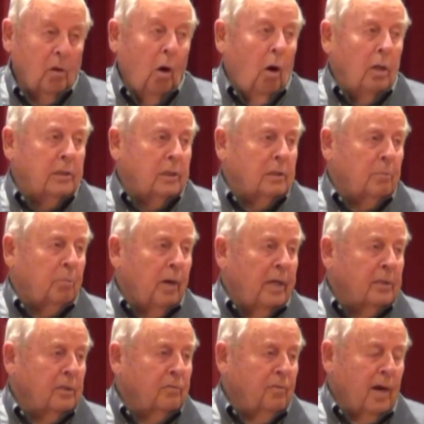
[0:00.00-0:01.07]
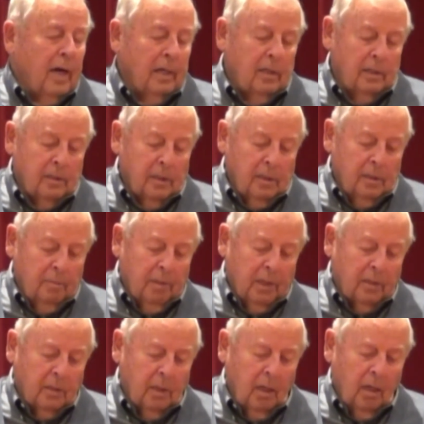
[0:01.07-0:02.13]
Oh, I said, the price is fine, he said.
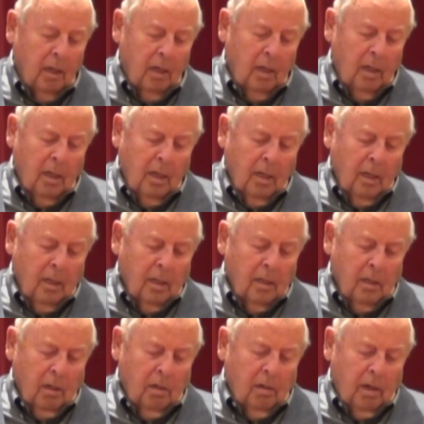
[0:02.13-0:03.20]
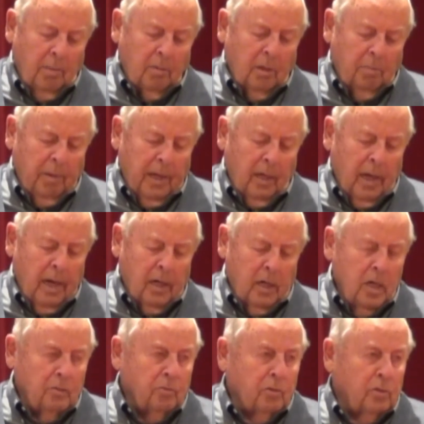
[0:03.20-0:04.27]
But, you know, I'm going to pay a lot of
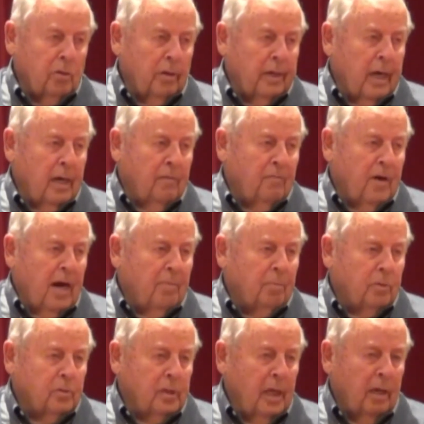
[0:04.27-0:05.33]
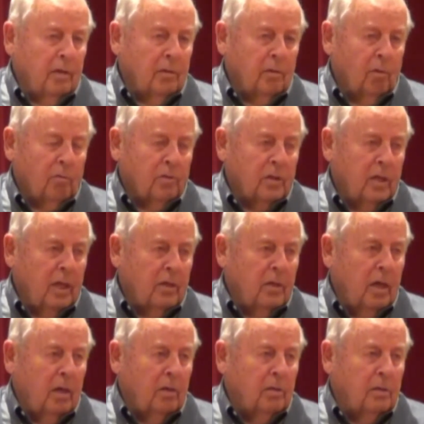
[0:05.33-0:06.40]
interest on that at 5% over 10
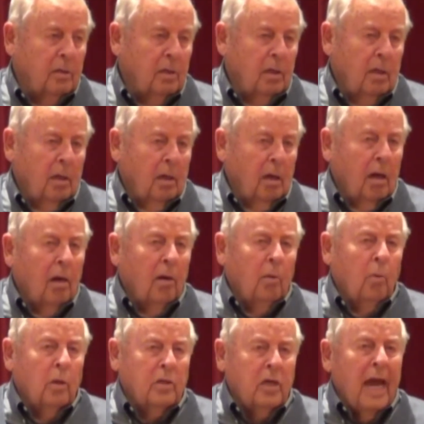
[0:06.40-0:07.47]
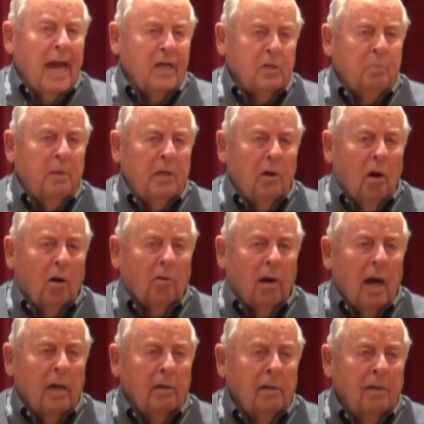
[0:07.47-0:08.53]
years. Would cash be all
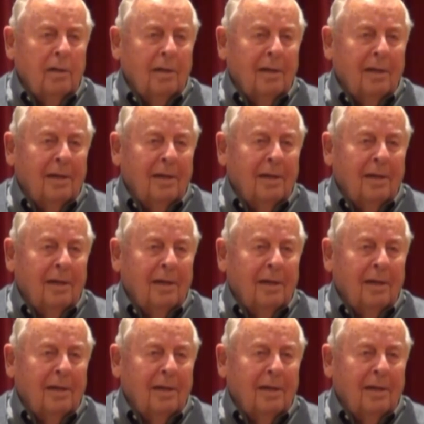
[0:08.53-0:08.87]
right?